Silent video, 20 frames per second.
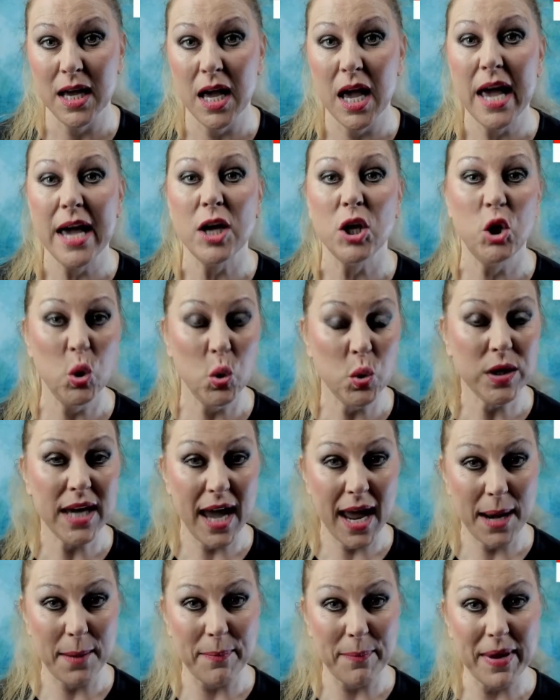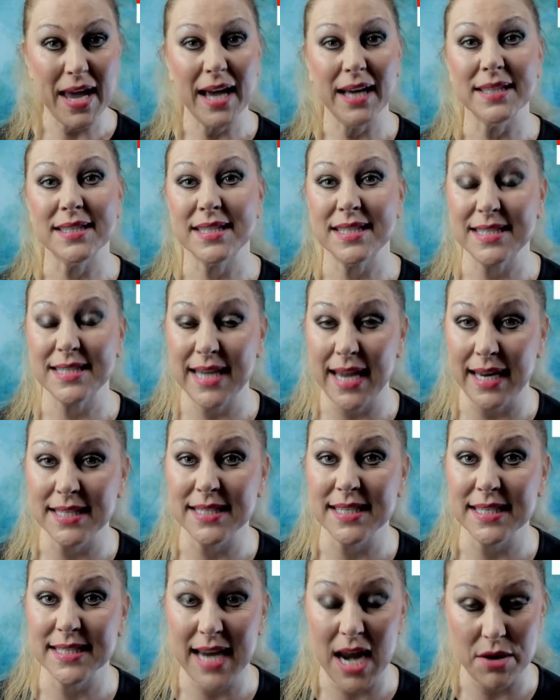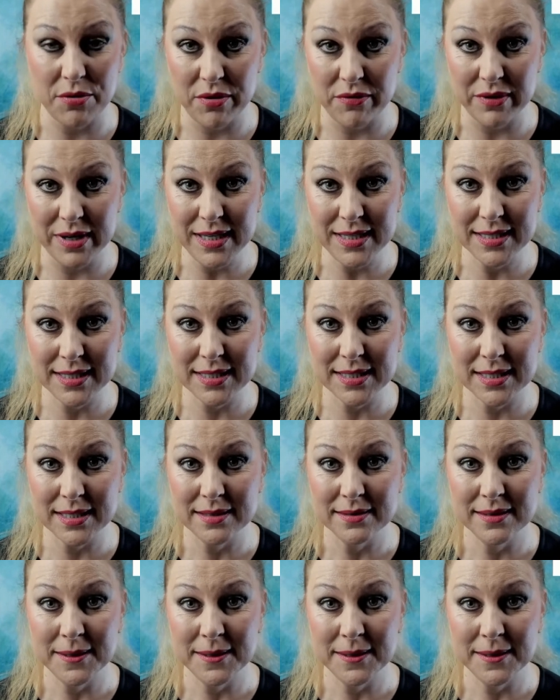you can be a state terrorist,